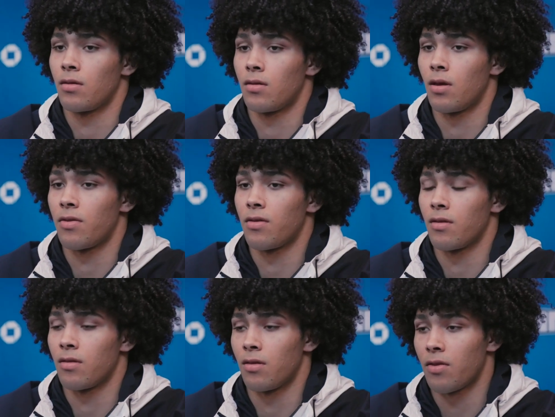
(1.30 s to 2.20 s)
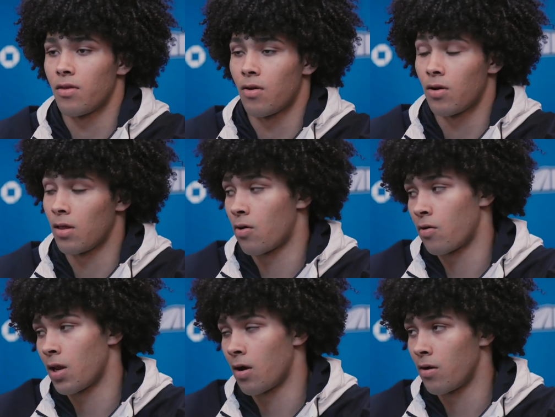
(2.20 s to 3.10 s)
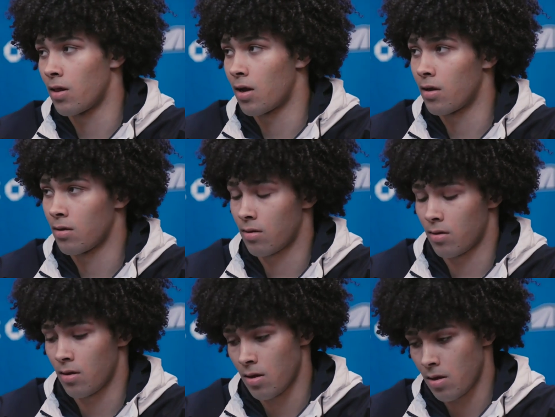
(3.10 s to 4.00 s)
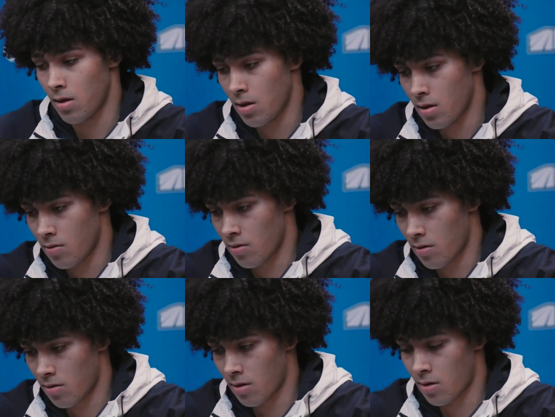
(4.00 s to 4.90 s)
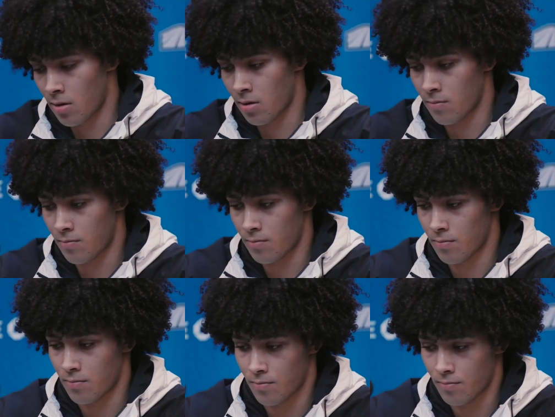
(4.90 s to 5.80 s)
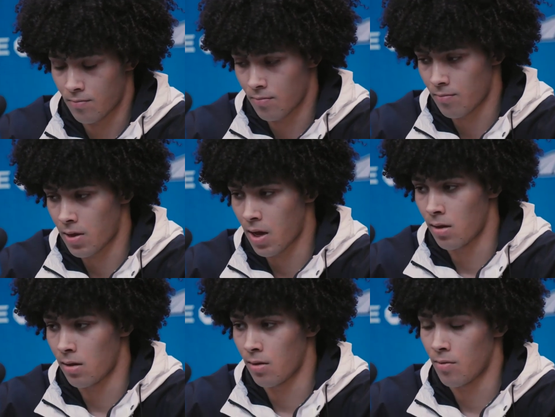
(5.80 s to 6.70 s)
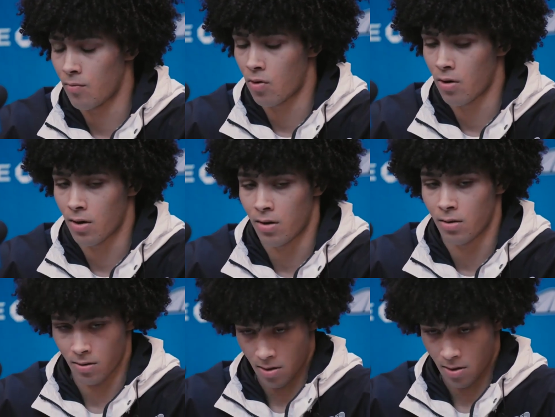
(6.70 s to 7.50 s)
nothing, nothing out of the ordinary. That I just uh, playing a little bit more and